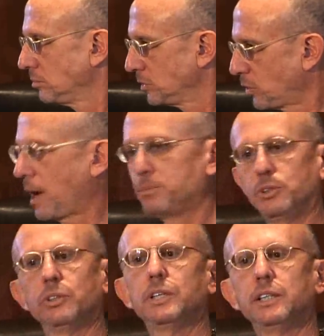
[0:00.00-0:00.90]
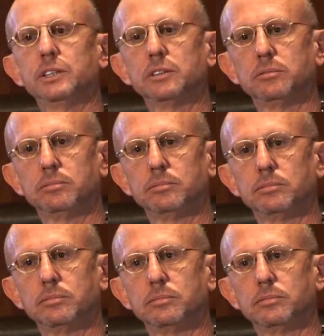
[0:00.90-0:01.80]
traps your attention.
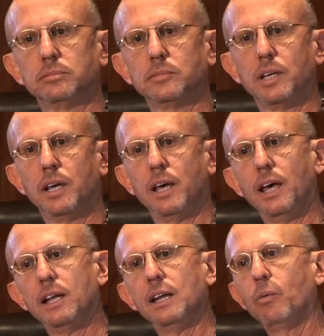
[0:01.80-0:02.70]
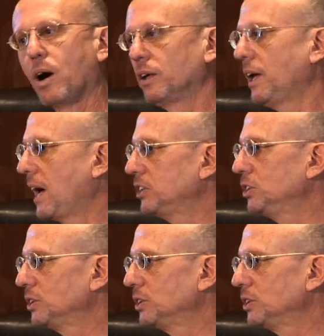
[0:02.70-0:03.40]
And while it has your